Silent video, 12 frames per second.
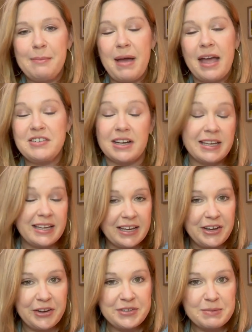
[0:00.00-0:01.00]

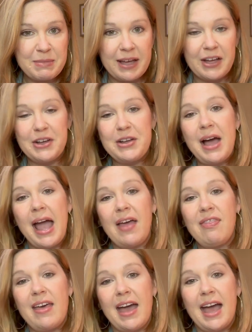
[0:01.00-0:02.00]
docking Cozumel,
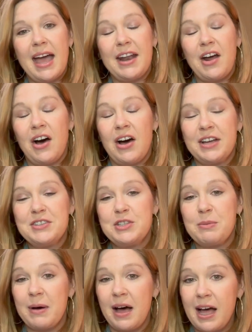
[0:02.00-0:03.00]
and then on to the
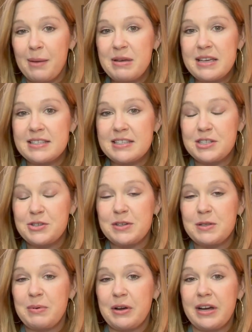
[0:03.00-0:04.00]
Bahamas to
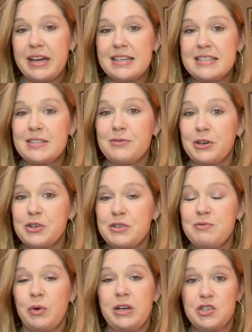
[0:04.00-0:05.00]
experience Virgin
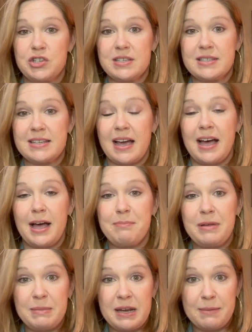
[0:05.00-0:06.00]
Voyages
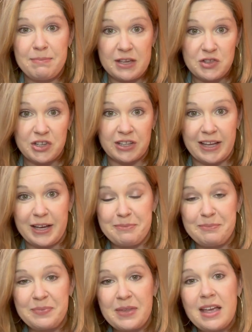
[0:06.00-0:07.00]
Bimini Beach
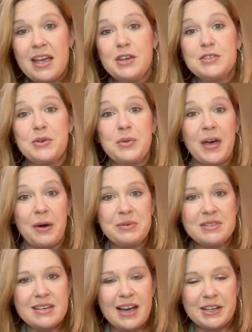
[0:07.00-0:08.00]
Club. So that was
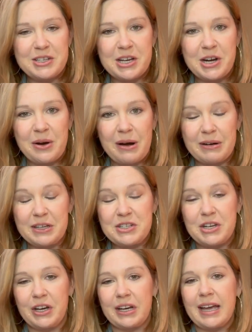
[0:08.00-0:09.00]
the itinerary we
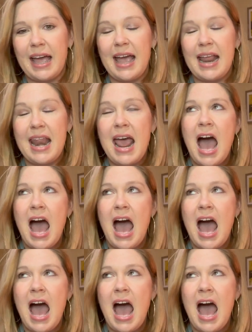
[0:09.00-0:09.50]
took. And